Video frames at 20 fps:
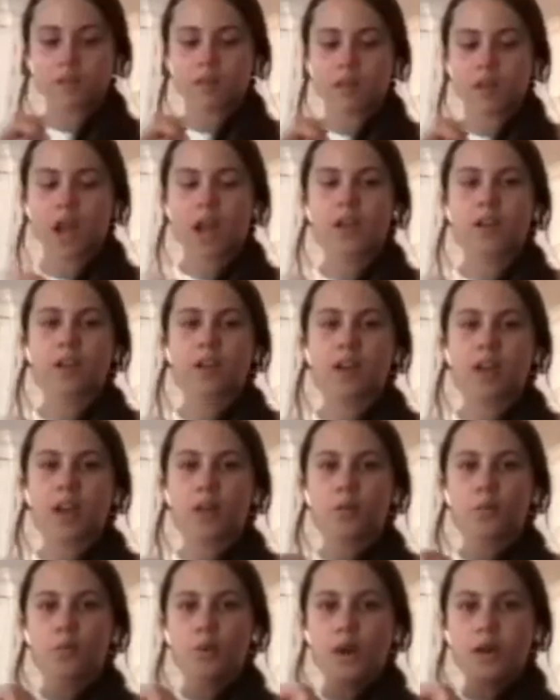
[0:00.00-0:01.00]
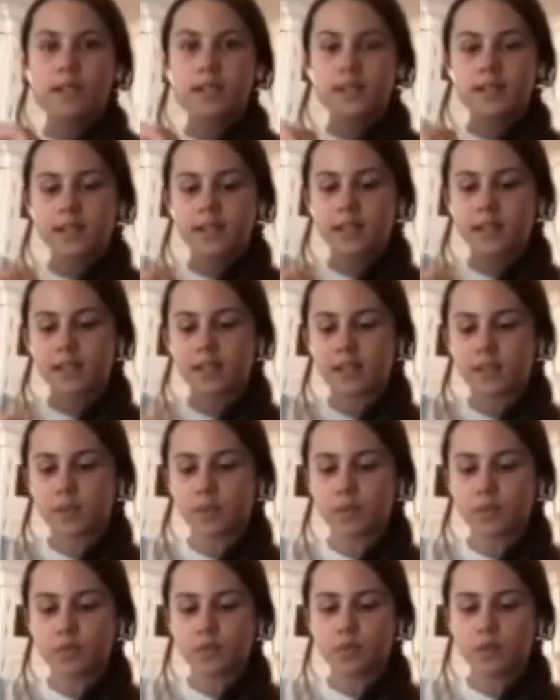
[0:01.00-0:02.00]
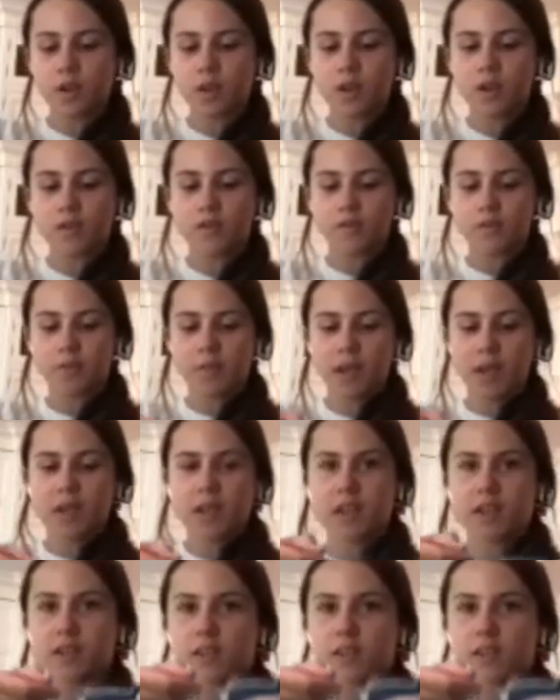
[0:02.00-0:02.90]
Now you can add 1 teaspoon of baking